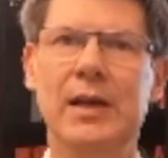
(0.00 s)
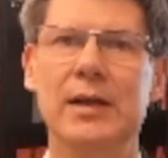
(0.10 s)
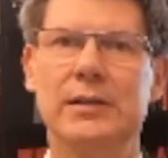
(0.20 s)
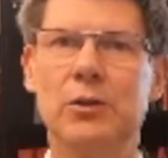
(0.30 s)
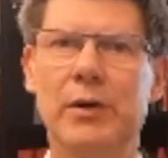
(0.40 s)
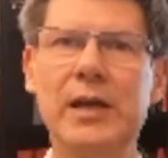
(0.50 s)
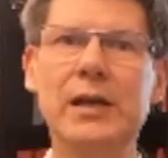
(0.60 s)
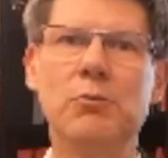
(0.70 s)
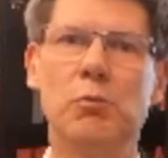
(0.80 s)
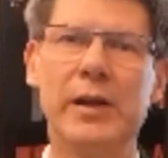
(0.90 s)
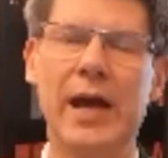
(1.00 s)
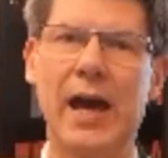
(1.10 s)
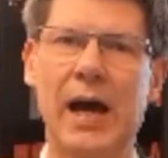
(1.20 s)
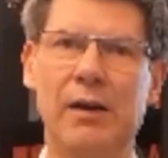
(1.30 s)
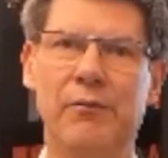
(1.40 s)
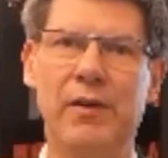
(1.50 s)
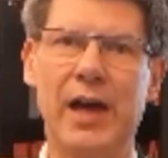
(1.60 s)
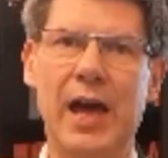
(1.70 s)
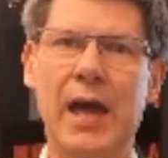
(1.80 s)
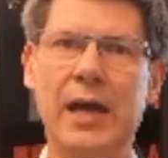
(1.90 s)
So here we have
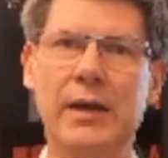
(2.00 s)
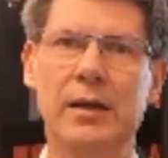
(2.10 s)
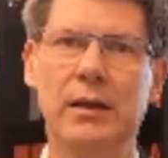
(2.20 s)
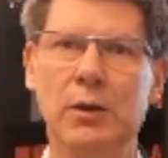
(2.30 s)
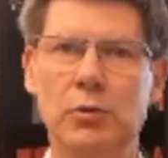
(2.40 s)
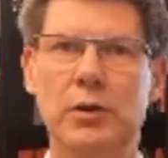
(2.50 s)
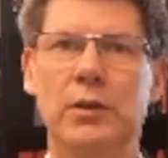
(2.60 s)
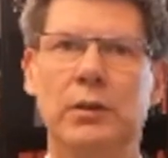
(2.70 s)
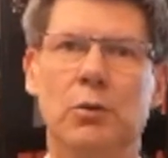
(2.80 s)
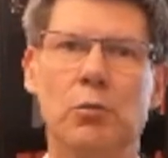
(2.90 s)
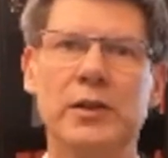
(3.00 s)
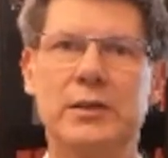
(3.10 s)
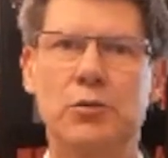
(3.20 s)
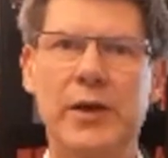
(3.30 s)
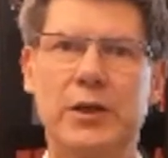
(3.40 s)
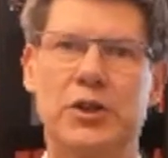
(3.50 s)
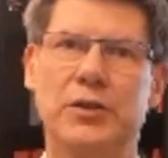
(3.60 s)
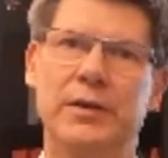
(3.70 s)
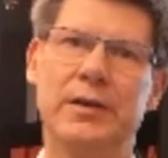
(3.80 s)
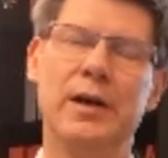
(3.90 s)
a local
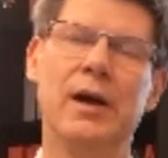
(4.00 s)
restriction